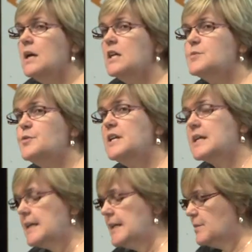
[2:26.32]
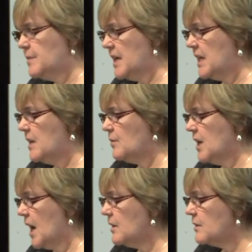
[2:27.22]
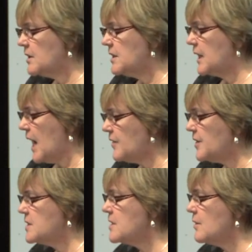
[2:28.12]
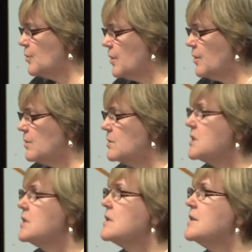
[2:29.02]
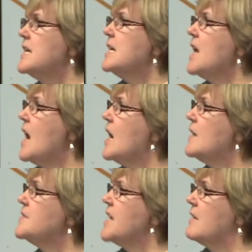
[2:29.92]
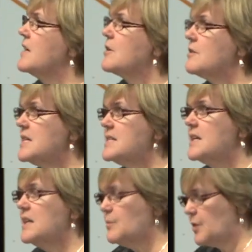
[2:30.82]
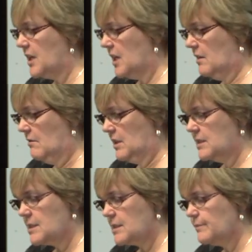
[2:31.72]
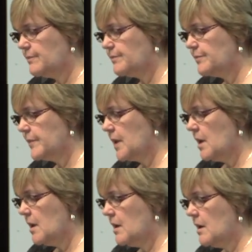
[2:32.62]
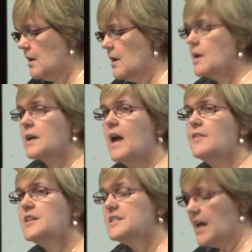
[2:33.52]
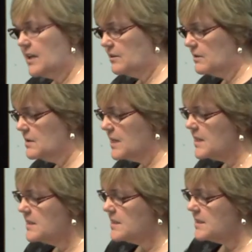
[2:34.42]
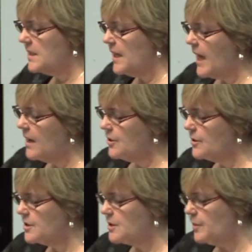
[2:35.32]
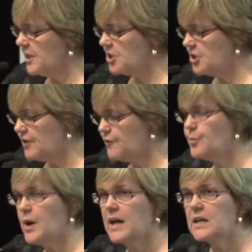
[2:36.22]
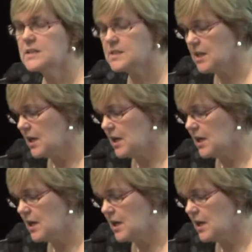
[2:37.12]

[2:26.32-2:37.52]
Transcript: It's pretty clear to me when I look at the Cathys of the world, their lives are increasingly precarious. Cathy Daniels has to sit out her split shift breaks